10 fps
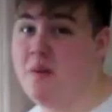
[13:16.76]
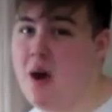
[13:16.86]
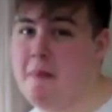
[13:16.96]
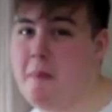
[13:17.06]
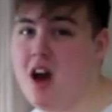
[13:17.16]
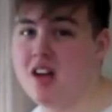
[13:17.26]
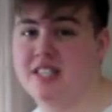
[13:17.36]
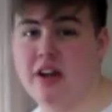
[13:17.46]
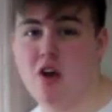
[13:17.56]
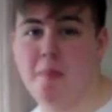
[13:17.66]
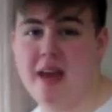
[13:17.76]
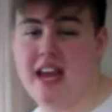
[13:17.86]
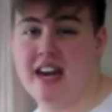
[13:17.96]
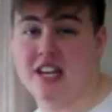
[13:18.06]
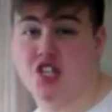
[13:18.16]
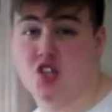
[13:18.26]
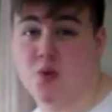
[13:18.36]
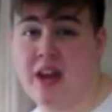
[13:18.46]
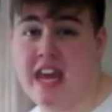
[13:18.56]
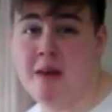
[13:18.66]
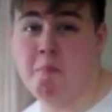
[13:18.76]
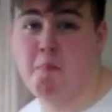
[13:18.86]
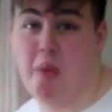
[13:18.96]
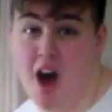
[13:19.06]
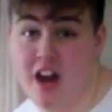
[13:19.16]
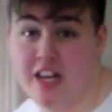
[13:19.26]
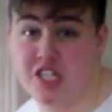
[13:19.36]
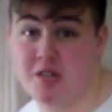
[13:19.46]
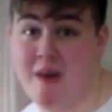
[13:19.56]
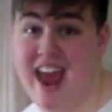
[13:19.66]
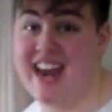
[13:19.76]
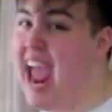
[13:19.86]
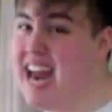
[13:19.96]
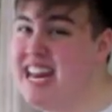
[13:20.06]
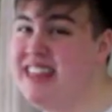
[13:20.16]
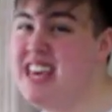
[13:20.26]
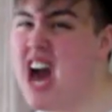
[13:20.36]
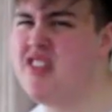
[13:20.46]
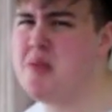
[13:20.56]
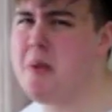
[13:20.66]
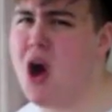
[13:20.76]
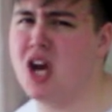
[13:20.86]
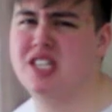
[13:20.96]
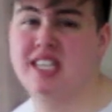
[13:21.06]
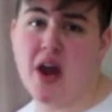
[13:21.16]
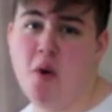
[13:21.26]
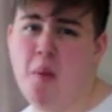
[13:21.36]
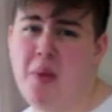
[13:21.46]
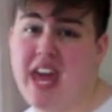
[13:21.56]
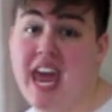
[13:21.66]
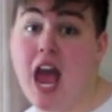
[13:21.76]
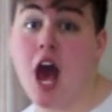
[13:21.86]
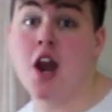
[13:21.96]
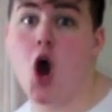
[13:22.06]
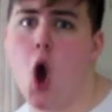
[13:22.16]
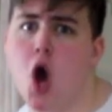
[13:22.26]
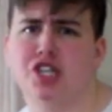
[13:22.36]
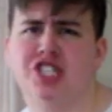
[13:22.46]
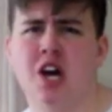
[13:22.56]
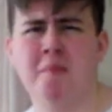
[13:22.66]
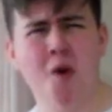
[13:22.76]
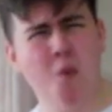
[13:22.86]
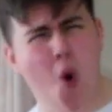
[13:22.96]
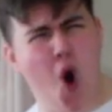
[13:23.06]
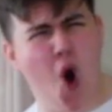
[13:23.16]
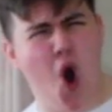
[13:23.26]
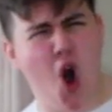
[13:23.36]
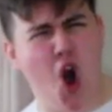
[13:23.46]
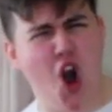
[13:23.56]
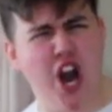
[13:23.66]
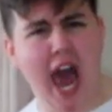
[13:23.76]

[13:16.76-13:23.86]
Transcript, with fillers: one box, there will be an extreme punishment, and in the other box, there will be an awesome award.